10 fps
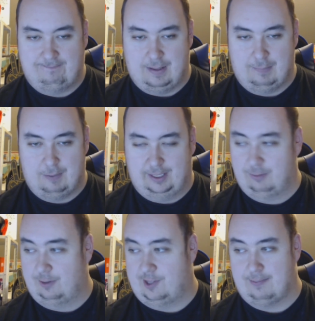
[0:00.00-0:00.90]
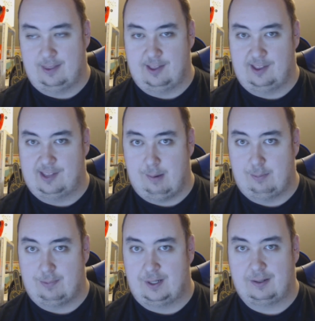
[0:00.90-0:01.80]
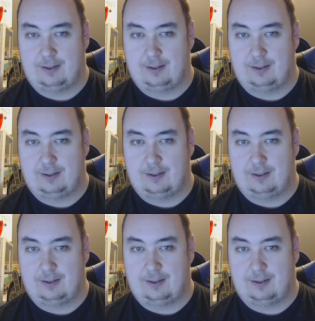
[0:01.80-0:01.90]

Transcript: I'm willing to accept that this is cyberpunk.